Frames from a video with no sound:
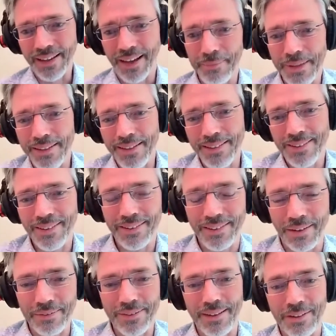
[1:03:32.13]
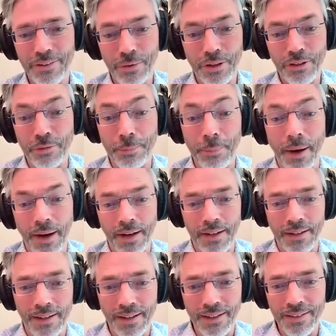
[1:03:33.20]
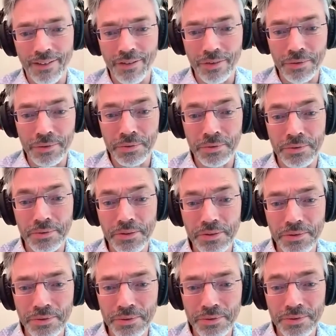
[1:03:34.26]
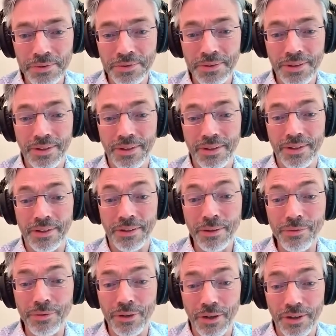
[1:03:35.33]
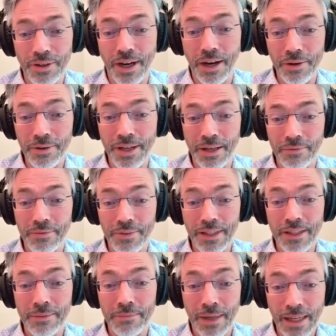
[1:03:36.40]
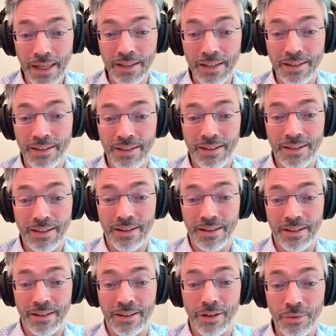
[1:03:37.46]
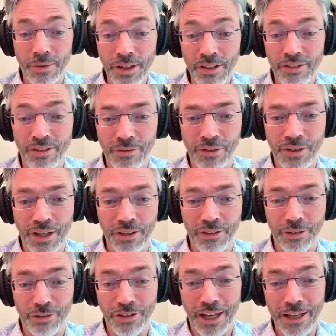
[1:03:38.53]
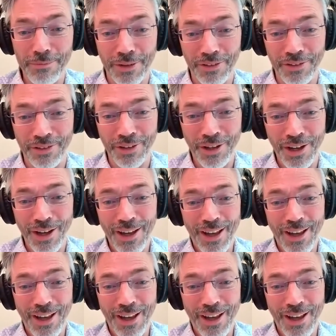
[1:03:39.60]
I mean, this is something to aspire and to look for. How can we make cohesive financial statements?